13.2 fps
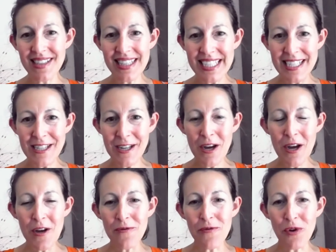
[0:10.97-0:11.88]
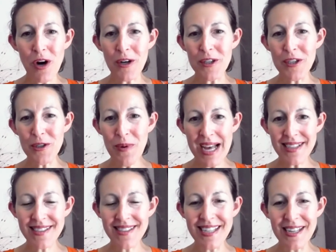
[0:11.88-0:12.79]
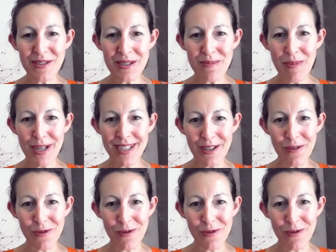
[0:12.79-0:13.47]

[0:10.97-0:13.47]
lead for our US sales and marketing